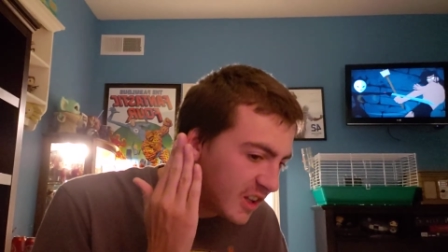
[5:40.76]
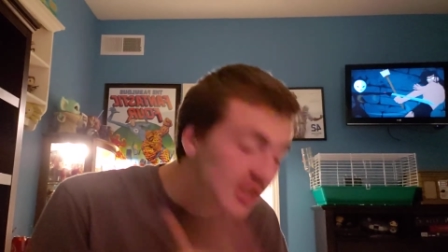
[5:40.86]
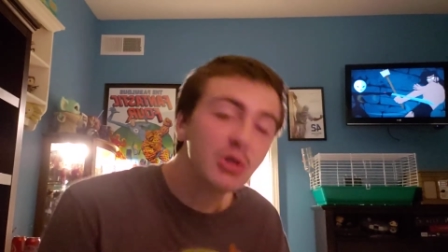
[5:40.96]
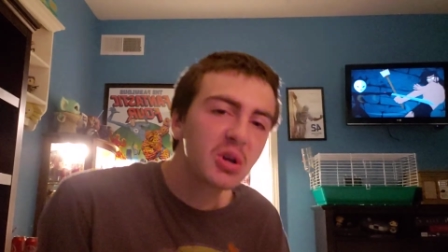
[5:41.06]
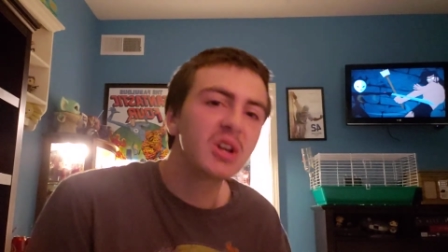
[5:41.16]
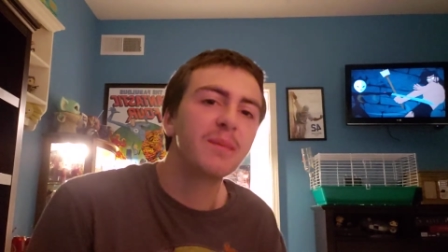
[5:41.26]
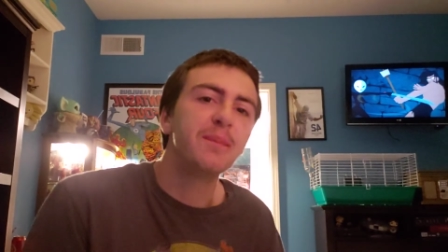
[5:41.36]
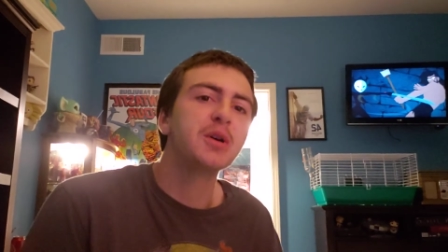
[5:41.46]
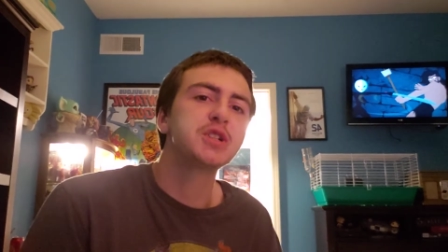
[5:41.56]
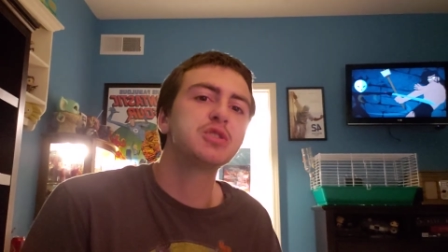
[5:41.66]
you could
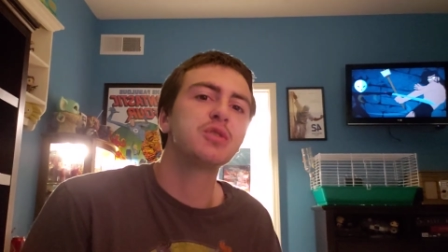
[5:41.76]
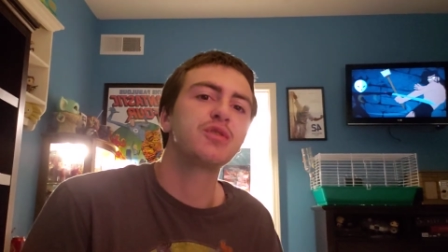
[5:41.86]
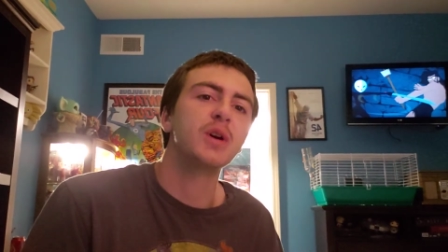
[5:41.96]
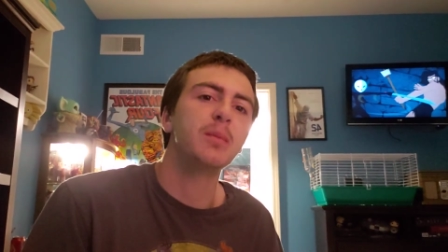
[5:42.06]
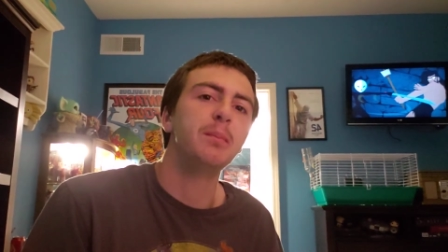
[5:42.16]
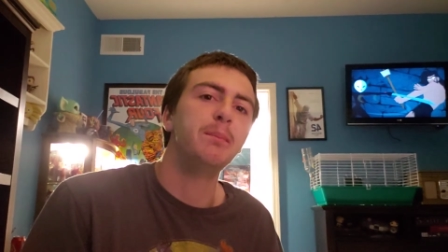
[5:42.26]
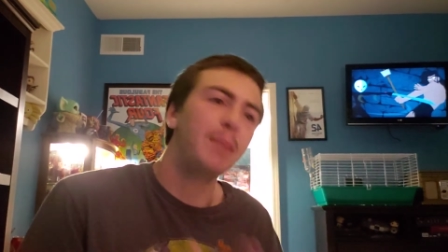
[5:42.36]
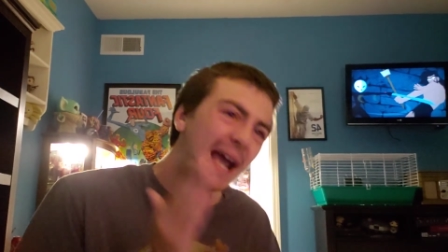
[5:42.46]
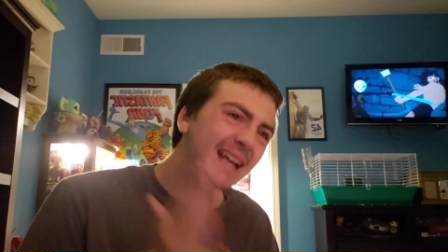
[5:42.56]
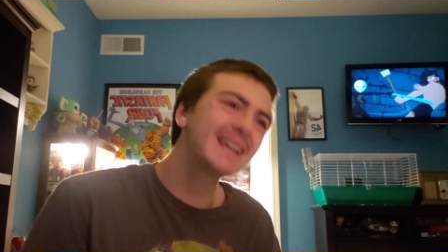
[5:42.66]
have pushed your film
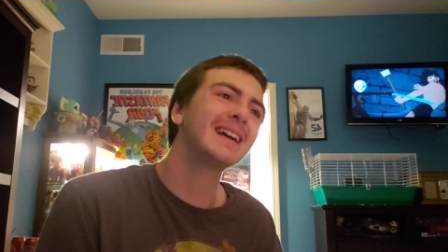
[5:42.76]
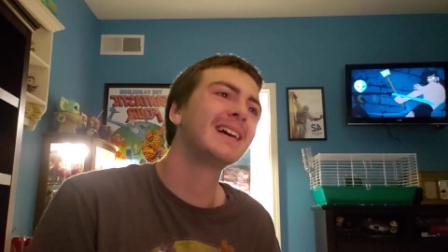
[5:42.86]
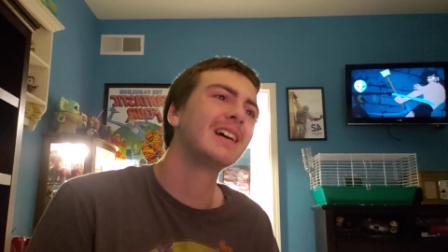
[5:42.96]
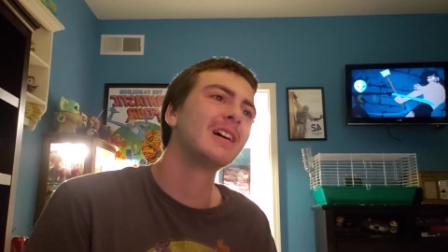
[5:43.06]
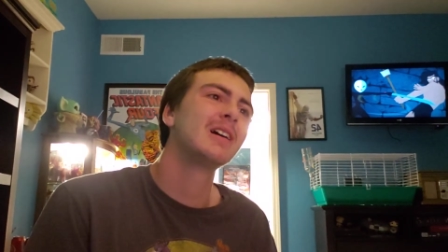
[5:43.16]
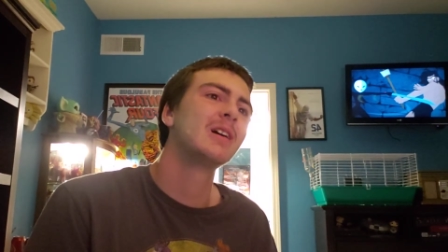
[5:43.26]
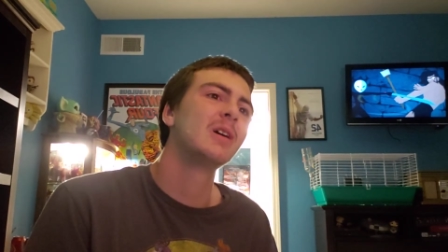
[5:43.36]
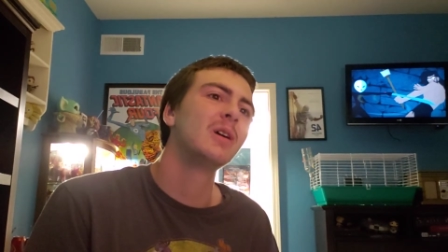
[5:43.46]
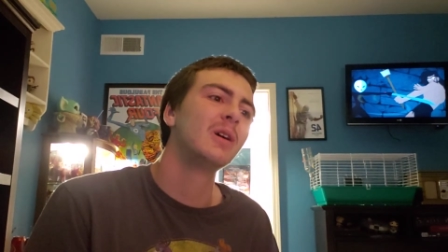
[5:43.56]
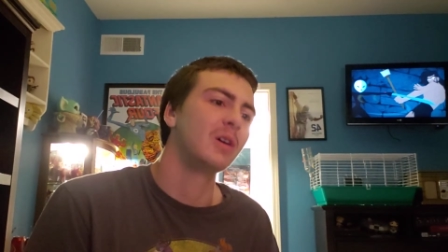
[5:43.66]
back
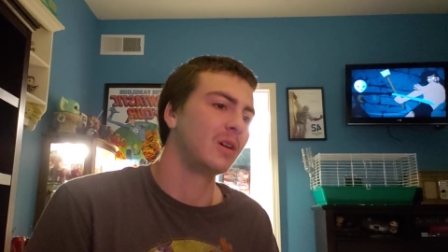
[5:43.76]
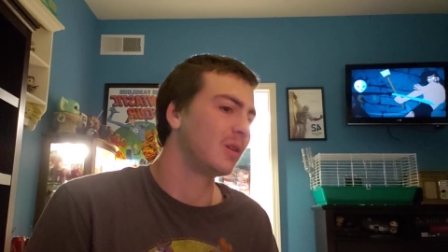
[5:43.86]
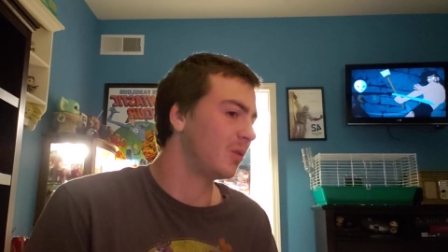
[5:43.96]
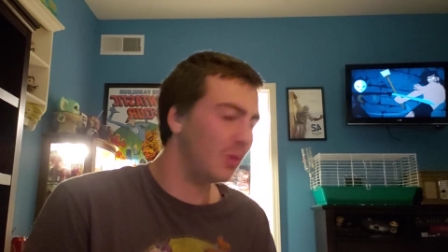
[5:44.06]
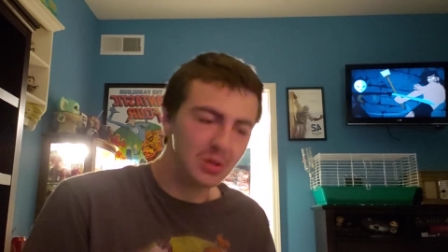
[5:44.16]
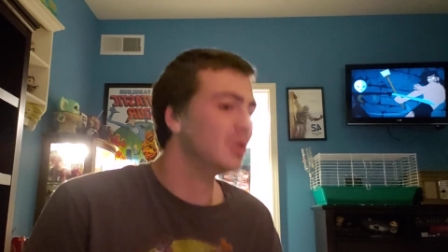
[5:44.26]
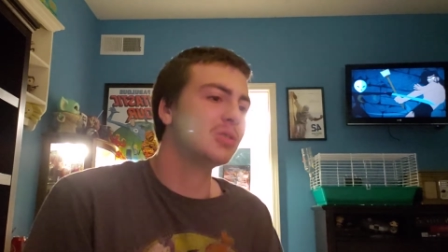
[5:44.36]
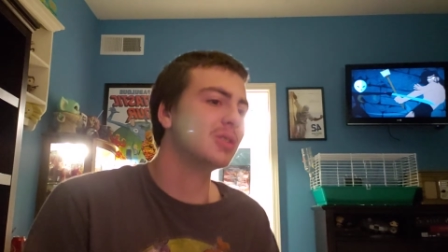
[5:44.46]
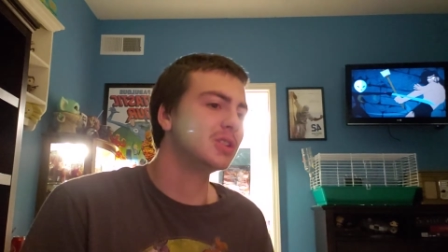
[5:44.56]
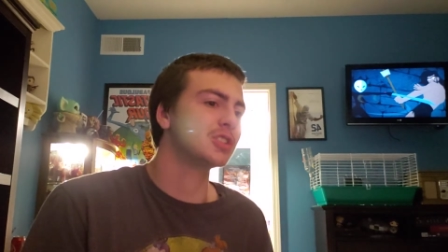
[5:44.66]
or you
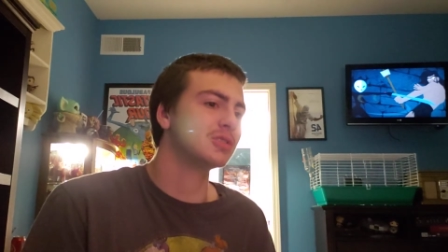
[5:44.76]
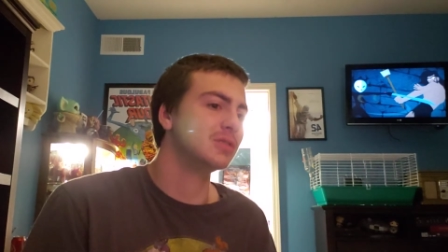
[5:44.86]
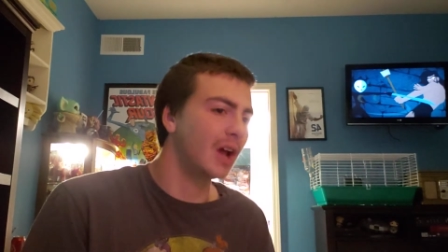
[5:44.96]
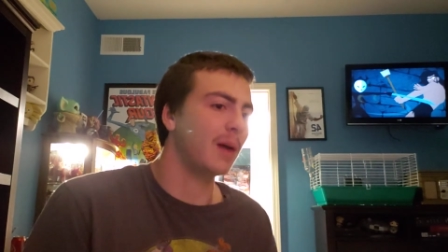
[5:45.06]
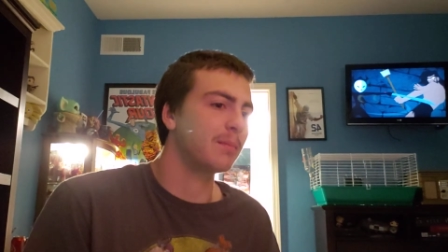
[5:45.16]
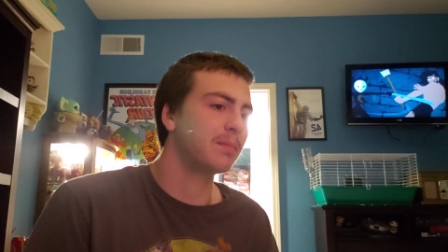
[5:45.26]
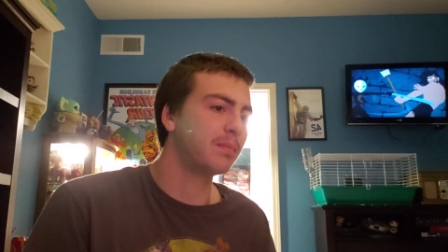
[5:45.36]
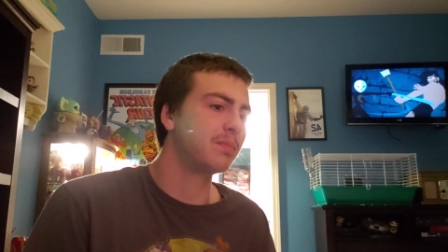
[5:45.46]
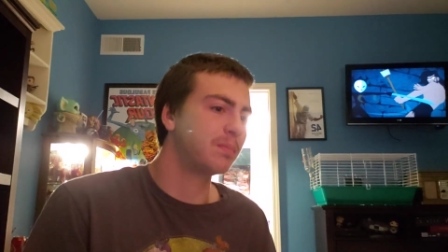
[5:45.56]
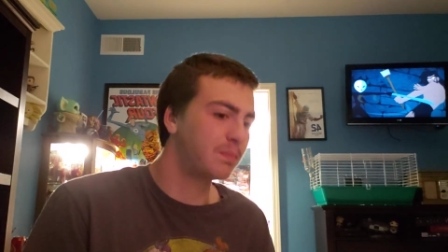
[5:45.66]
could just not
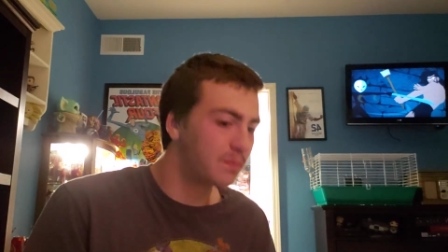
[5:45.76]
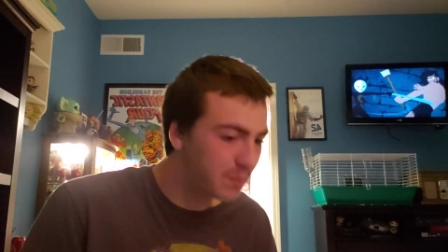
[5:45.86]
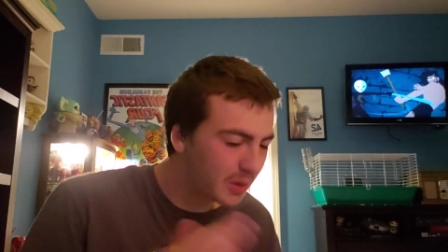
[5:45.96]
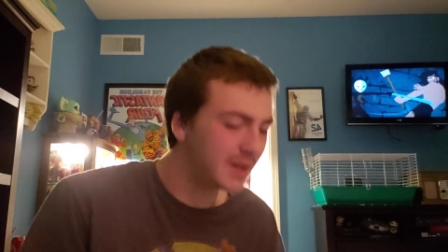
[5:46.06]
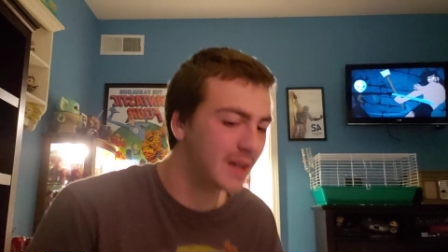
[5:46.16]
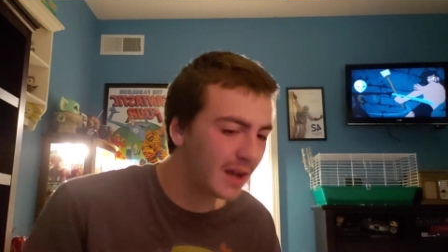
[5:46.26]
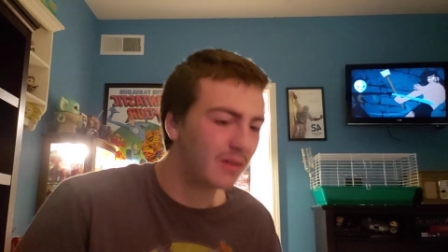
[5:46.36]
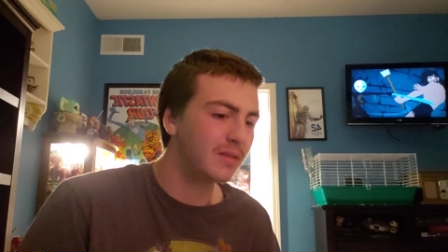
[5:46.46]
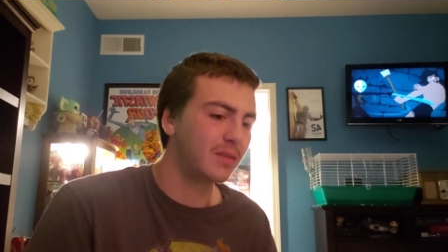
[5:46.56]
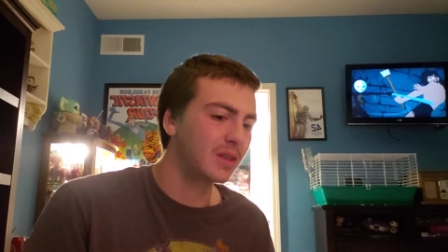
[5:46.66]
put it
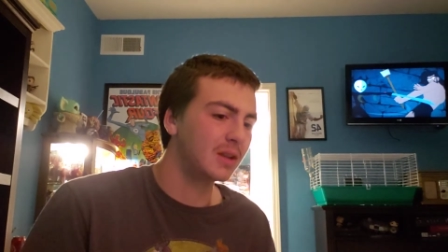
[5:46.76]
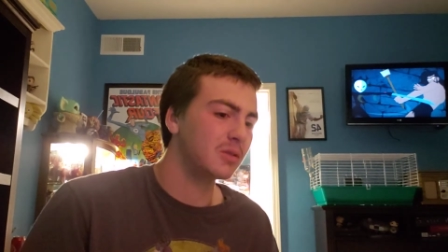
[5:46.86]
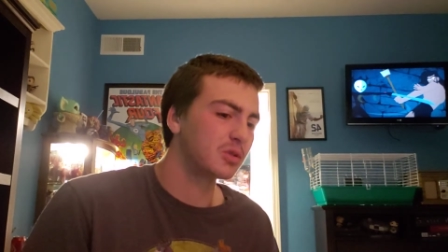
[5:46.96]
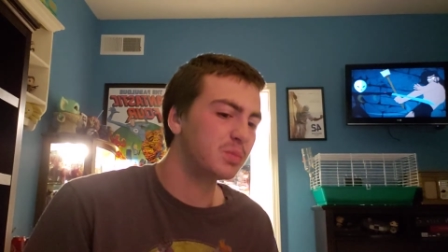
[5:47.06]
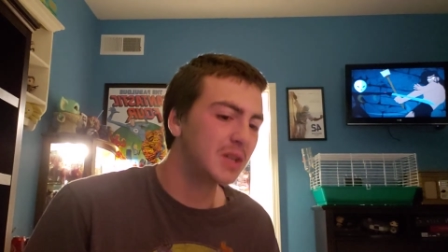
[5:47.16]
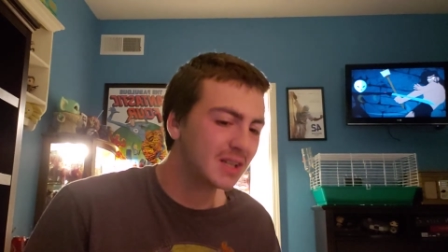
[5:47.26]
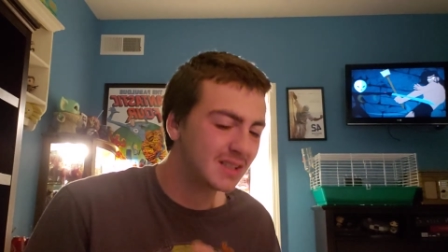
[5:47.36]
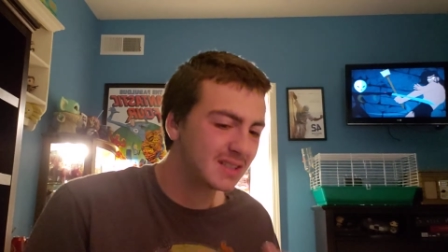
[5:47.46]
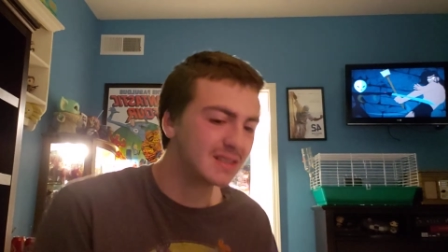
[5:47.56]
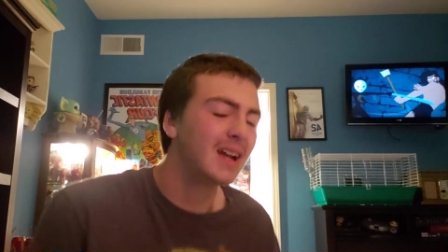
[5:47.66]
out in theaters because
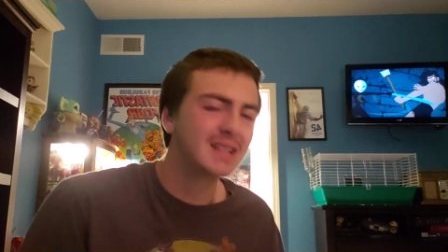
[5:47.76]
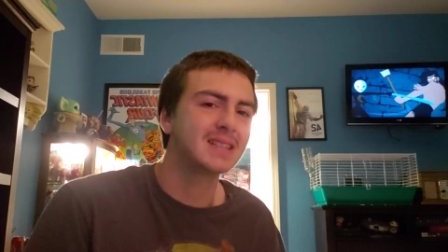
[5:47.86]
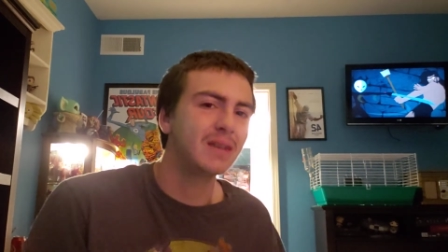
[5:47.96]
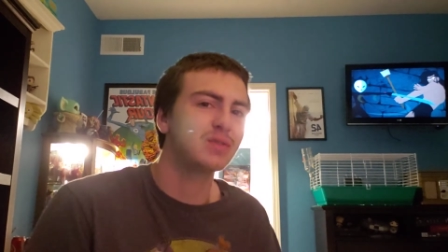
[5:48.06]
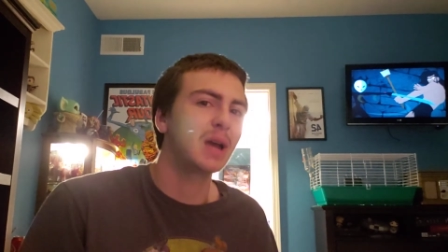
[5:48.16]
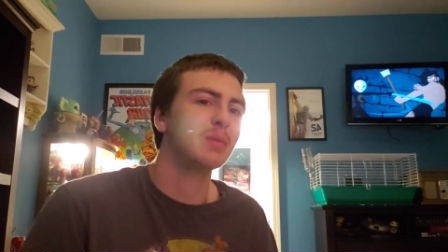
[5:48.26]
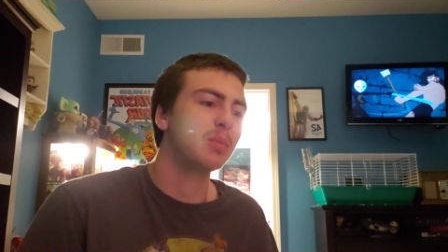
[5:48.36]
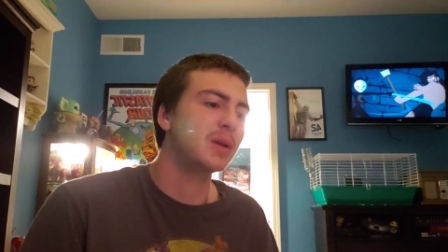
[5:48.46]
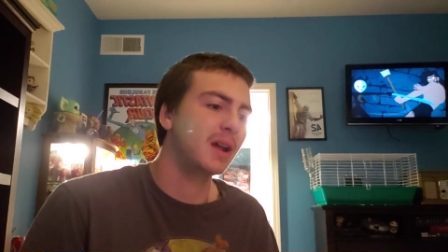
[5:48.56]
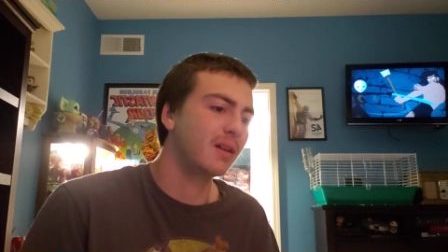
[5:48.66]
it's not a safe time to
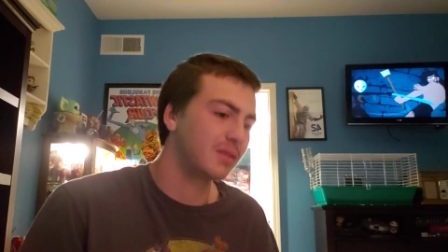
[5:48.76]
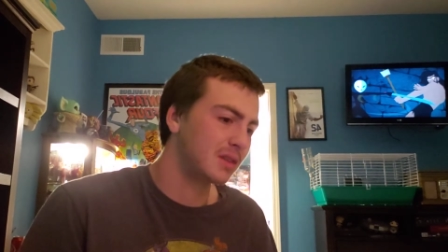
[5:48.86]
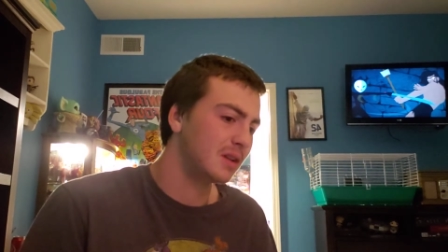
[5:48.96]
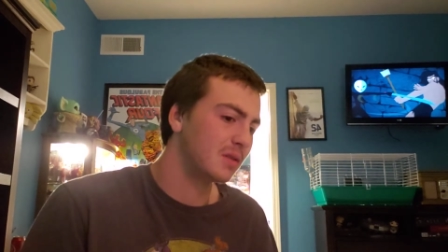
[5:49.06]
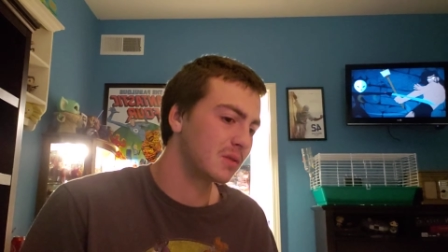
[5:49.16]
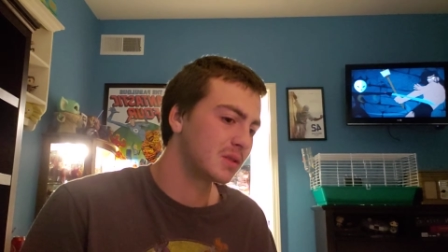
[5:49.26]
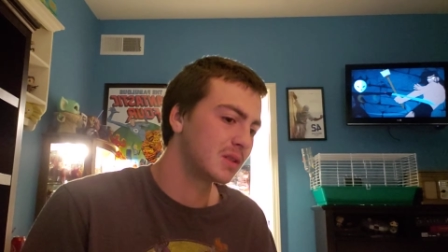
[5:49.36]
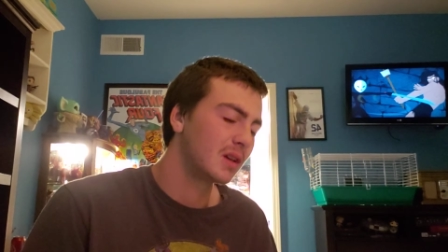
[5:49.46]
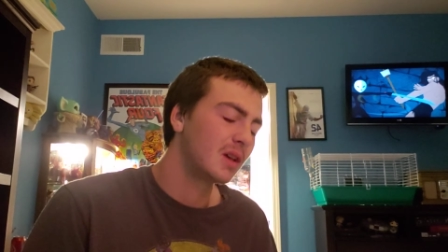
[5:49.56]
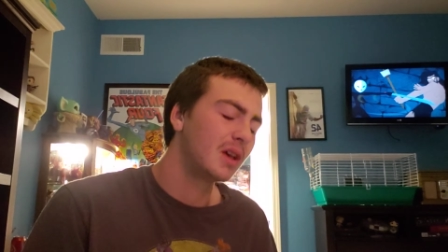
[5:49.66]
put it out in theaters.